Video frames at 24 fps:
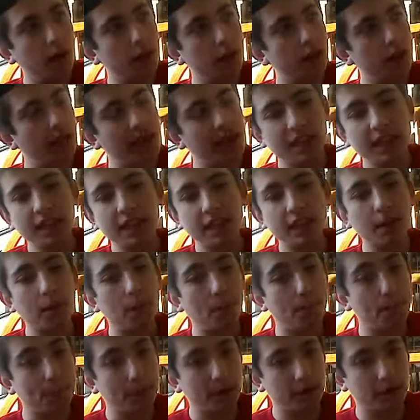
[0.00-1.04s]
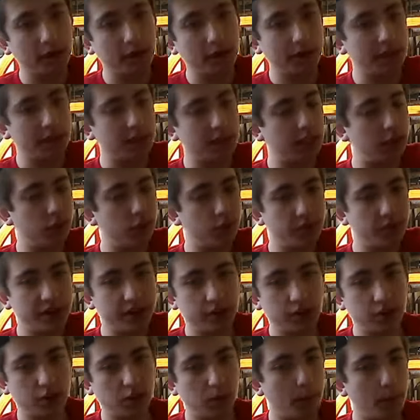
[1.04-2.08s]
anything but the
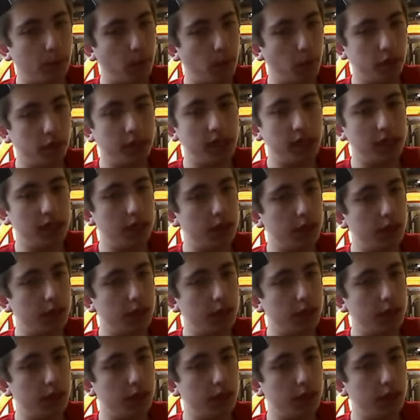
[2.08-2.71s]
original bulky,